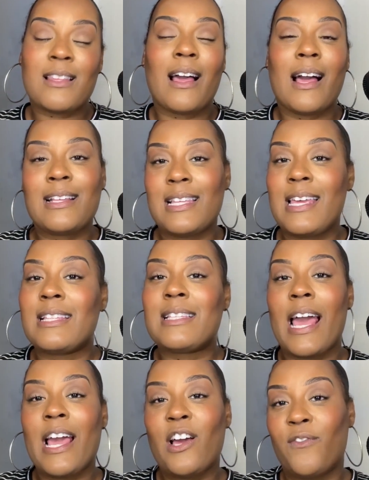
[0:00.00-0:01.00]
like I said,
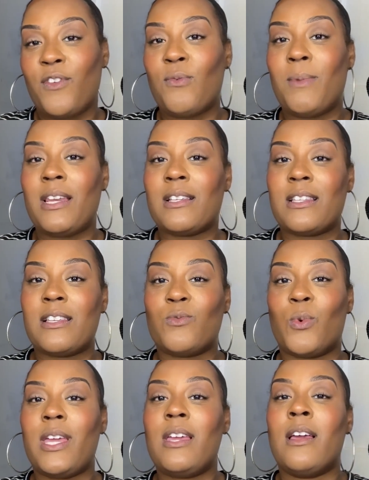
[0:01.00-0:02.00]
take a few minutes this
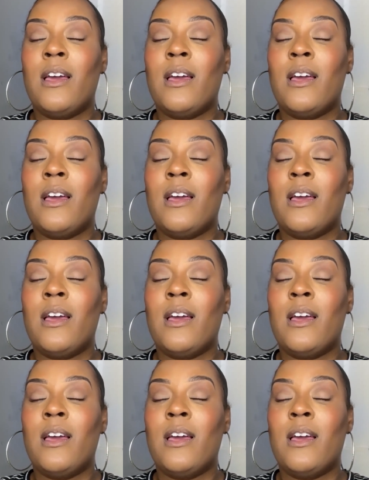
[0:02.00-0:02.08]
week